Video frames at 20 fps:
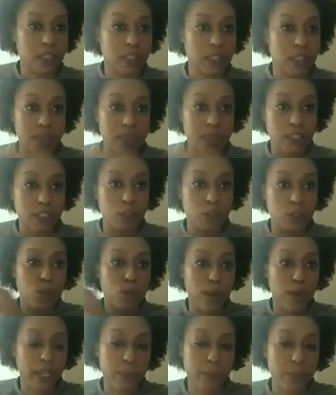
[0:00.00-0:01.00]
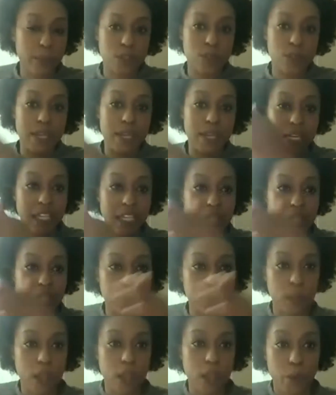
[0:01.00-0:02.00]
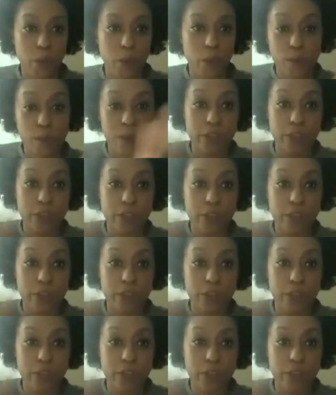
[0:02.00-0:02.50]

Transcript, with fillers: closing that loop, what can we do to kind of keep you along the way, whether you